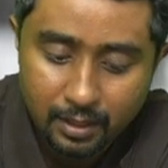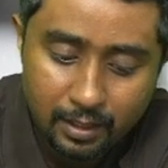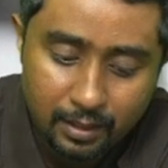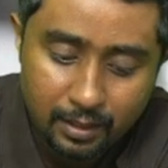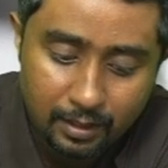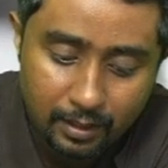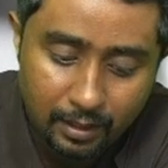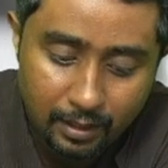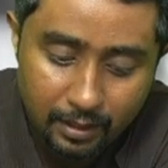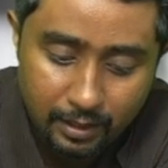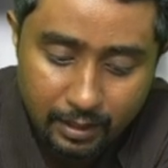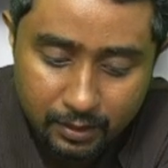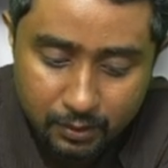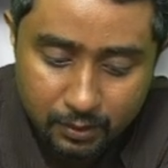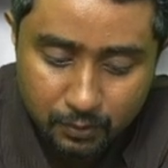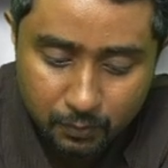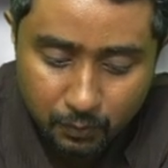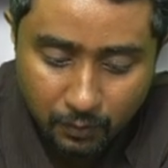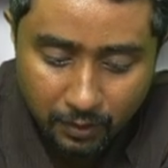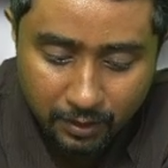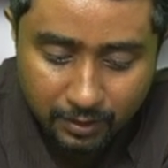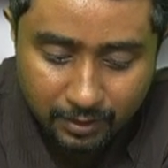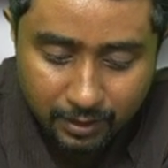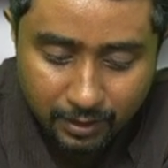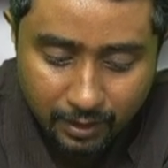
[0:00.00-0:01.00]
That is
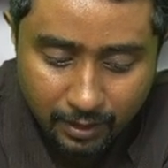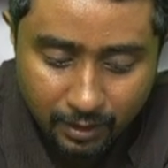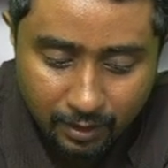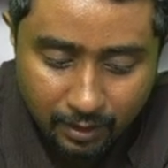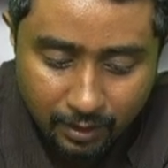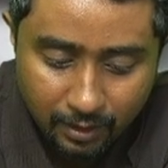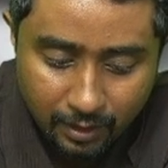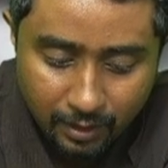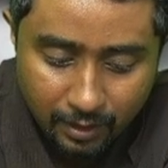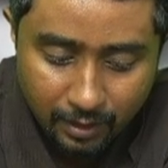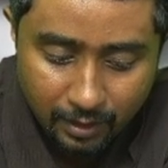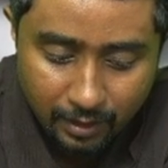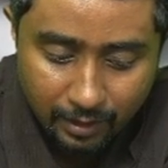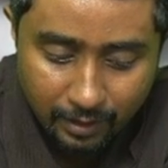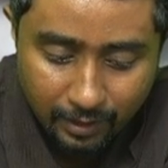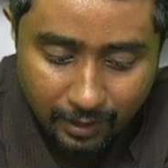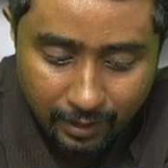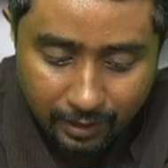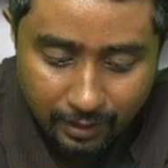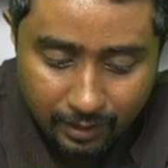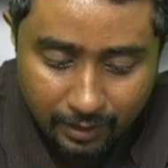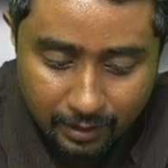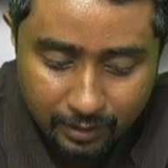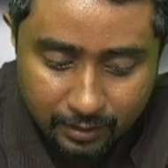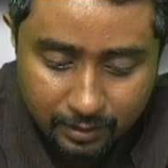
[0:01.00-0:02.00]
one thing,
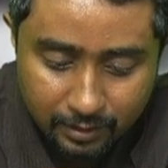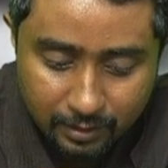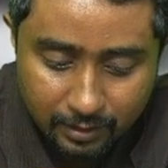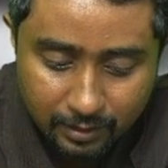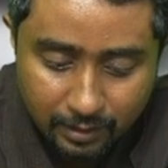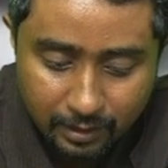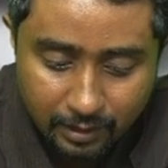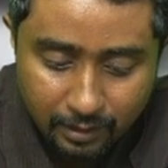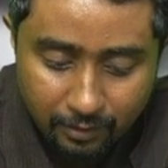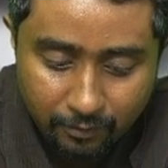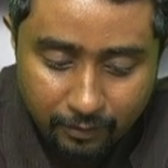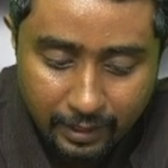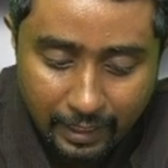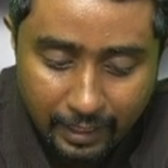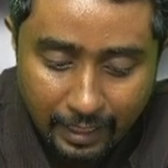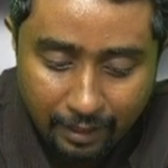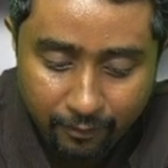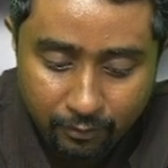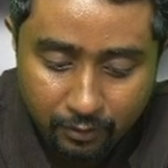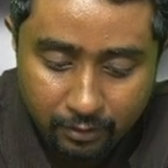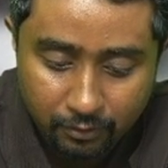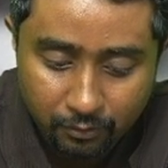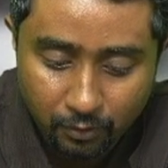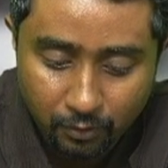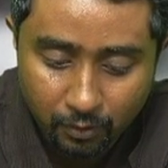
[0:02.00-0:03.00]
that is we have
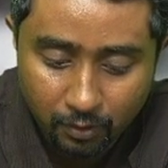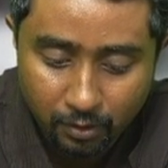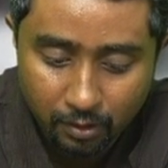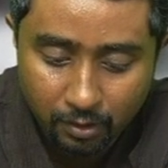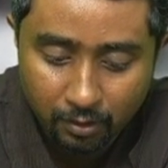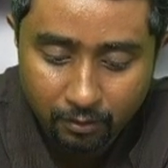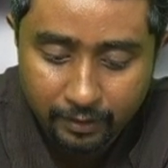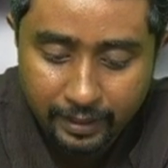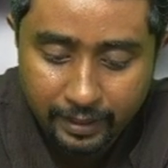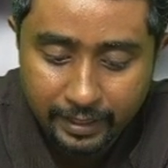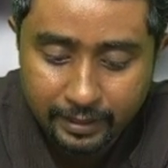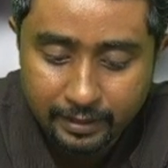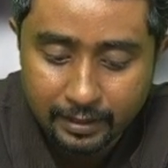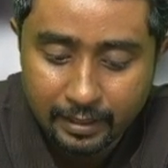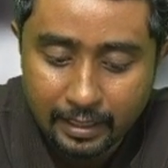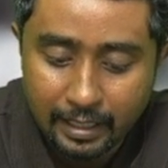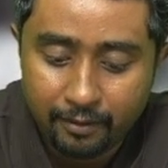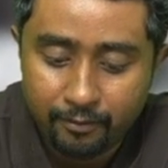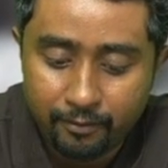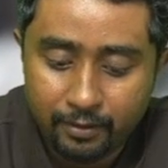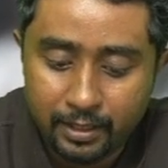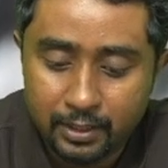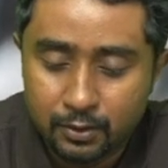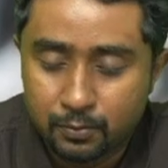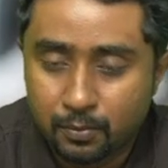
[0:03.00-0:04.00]
to follow weighted
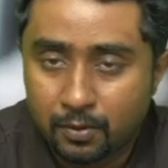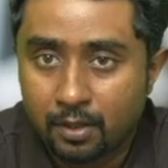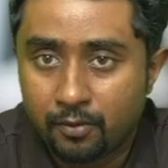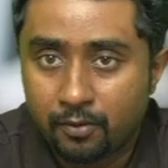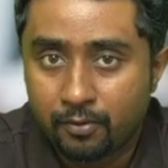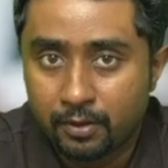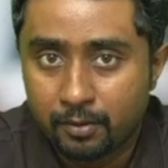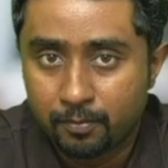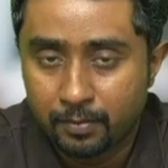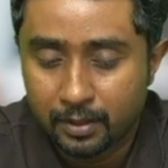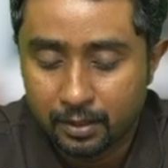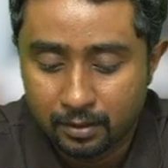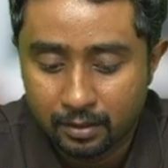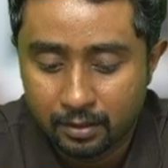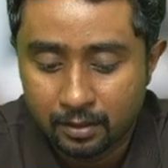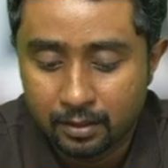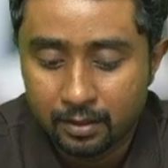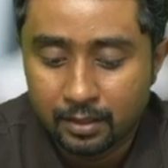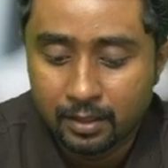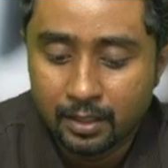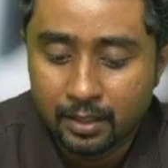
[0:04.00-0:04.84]
average profit method,